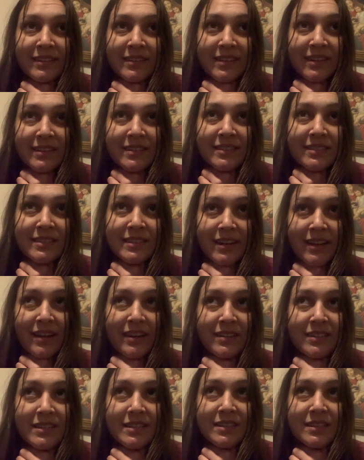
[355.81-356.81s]
6
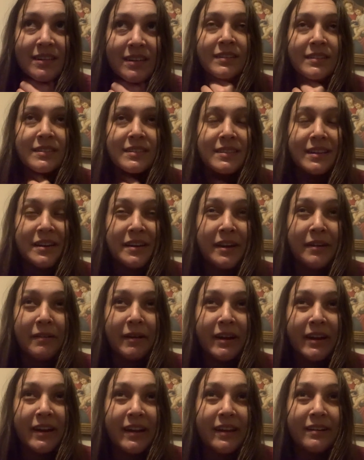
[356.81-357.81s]
days. It's Sunday
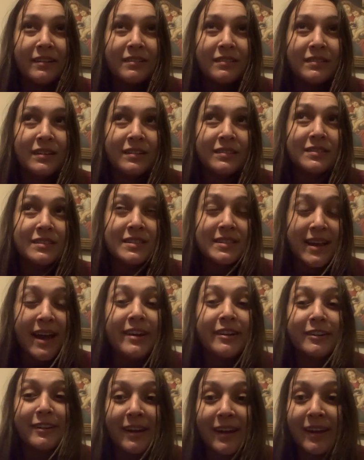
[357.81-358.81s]
right now. On
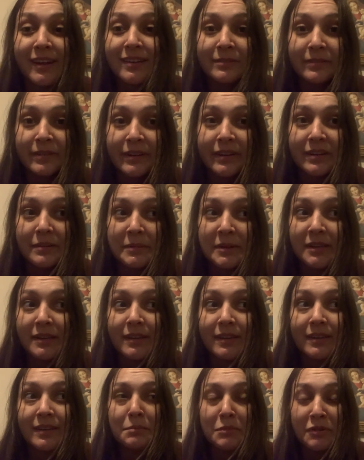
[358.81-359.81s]
Saturday, we're gonna
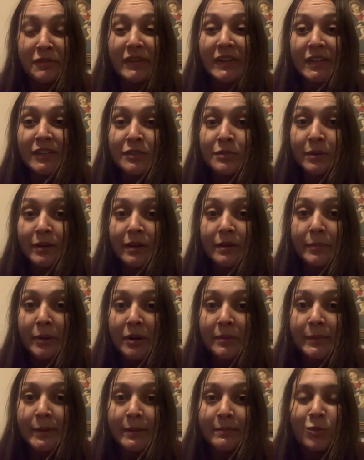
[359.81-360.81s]
be moving into our
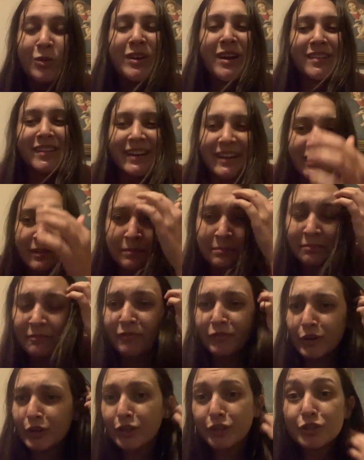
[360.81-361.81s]
apartment. Well, not like
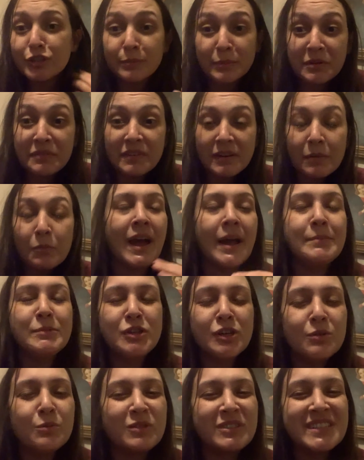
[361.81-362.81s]
furniture moving. I'm
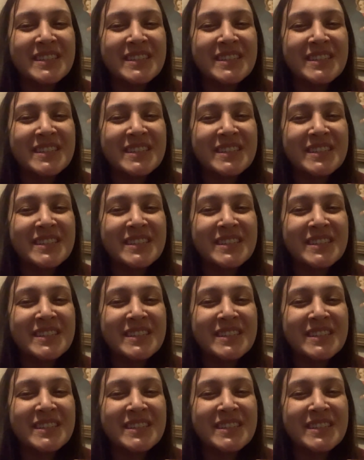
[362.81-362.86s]
sure we'll